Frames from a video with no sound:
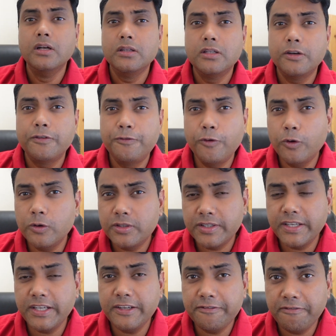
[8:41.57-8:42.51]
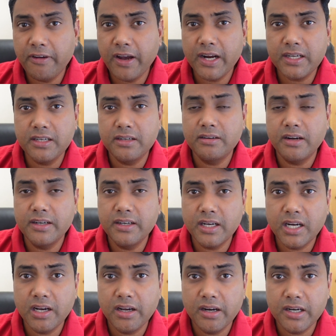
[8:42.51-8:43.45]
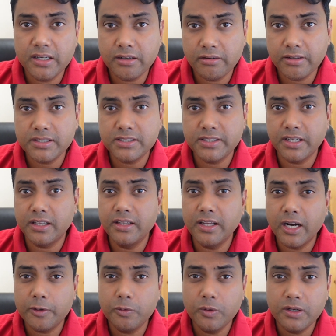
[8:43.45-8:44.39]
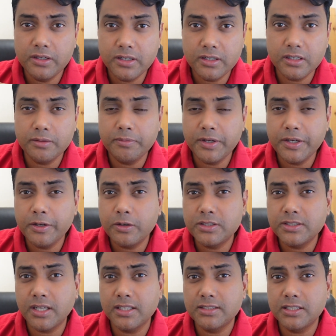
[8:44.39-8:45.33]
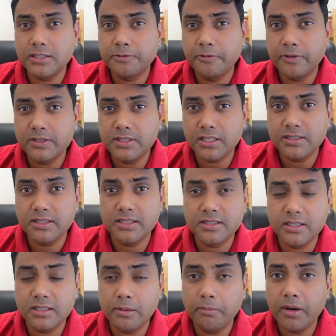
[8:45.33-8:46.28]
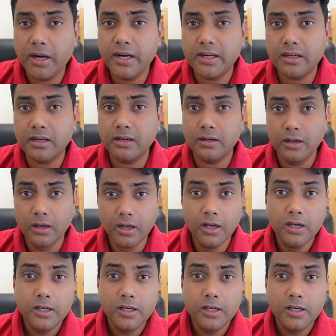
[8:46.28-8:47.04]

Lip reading: The fourth key factor and a characteristic that will determine your chances for success in America